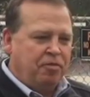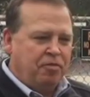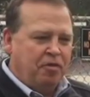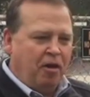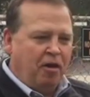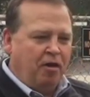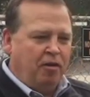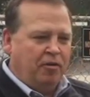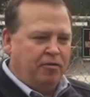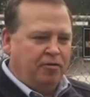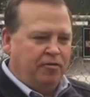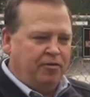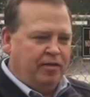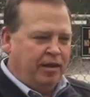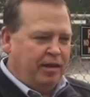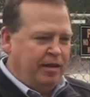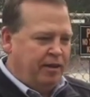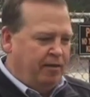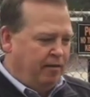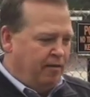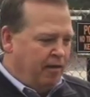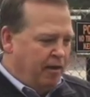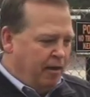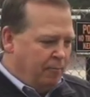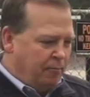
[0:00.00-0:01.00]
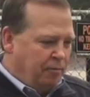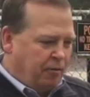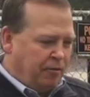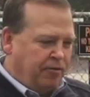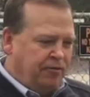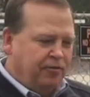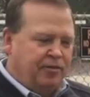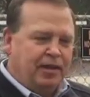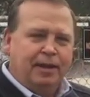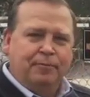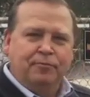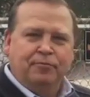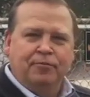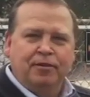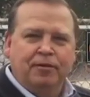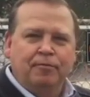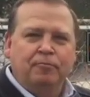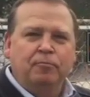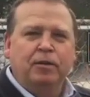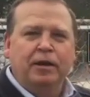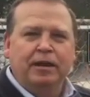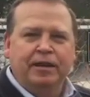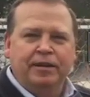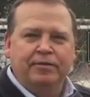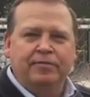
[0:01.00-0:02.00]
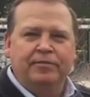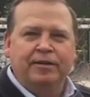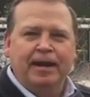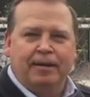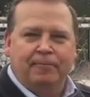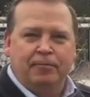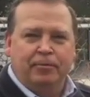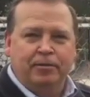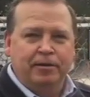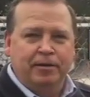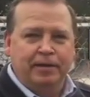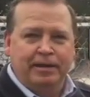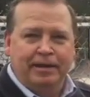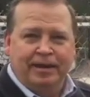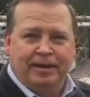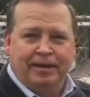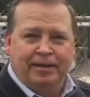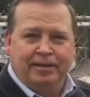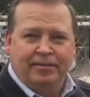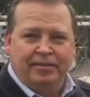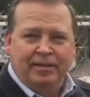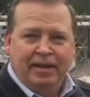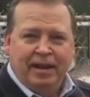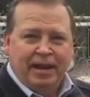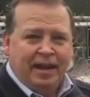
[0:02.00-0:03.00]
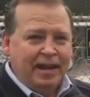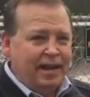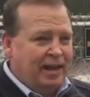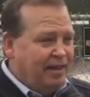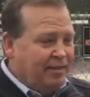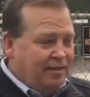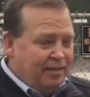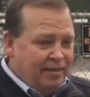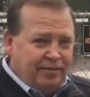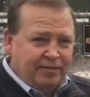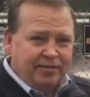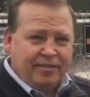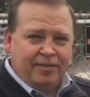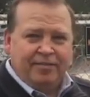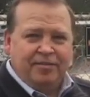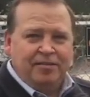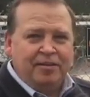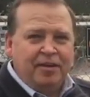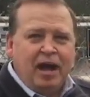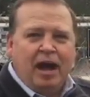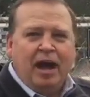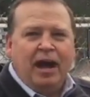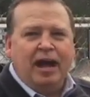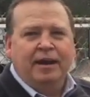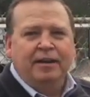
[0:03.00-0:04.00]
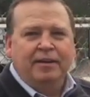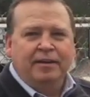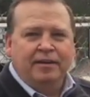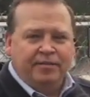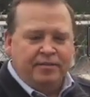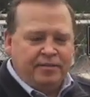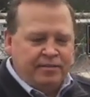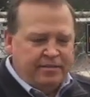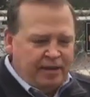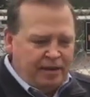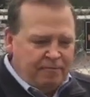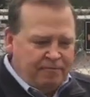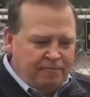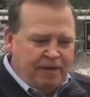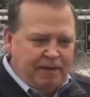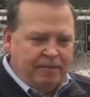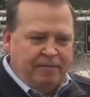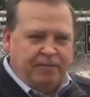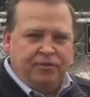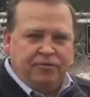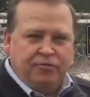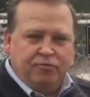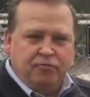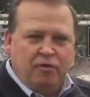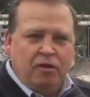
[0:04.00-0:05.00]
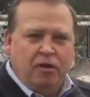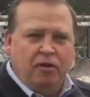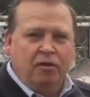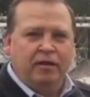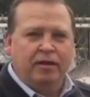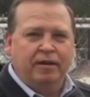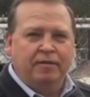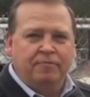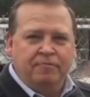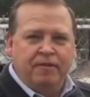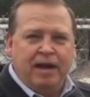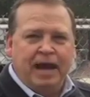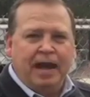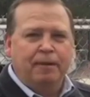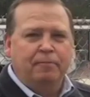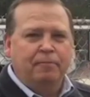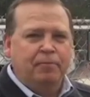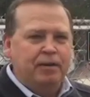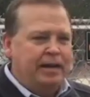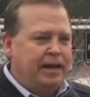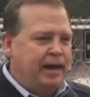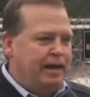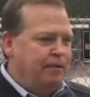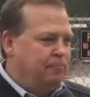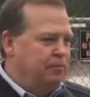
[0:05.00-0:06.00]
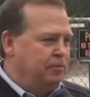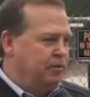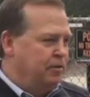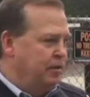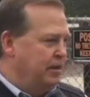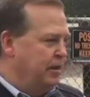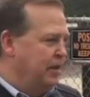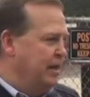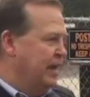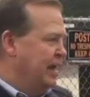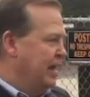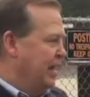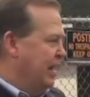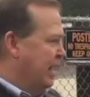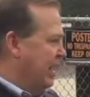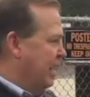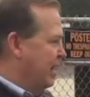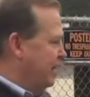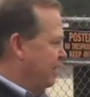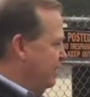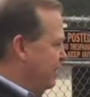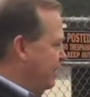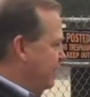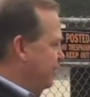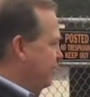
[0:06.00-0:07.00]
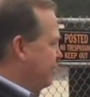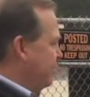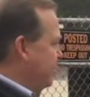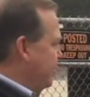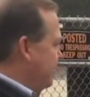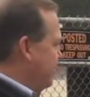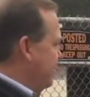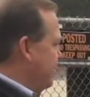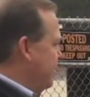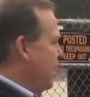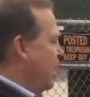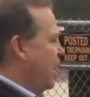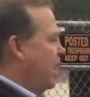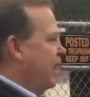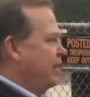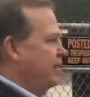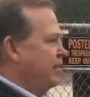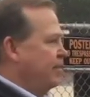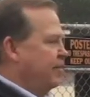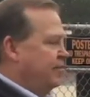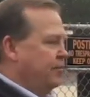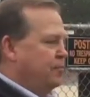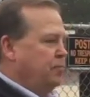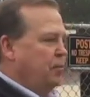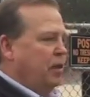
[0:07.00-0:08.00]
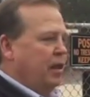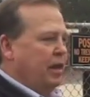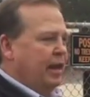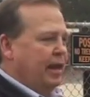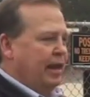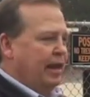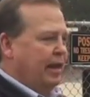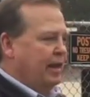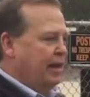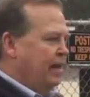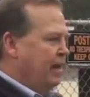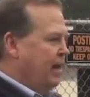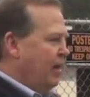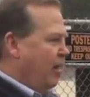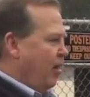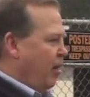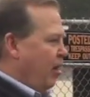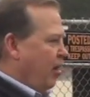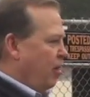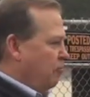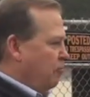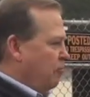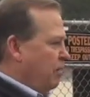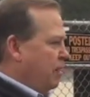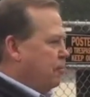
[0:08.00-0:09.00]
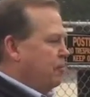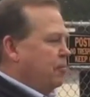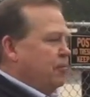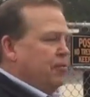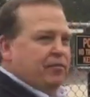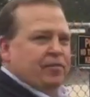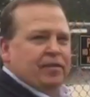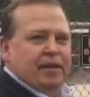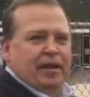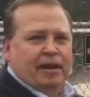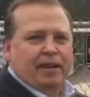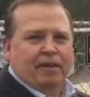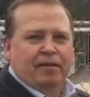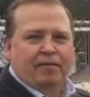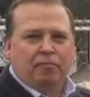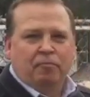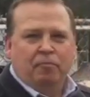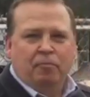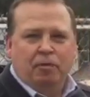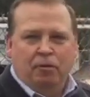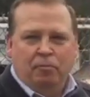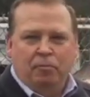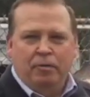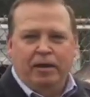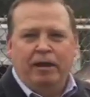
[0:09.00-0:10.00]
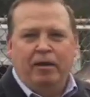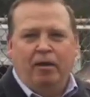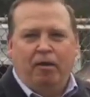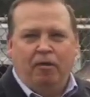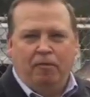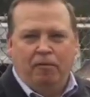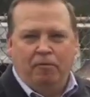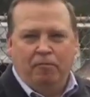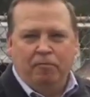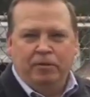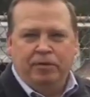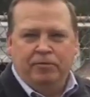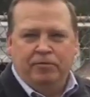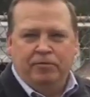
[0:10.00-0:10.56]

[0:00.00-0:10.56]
thoughts and their perception of what this neighborhood is. This is a very strong and vibrant neighborhood, and this does not display or represent what we are in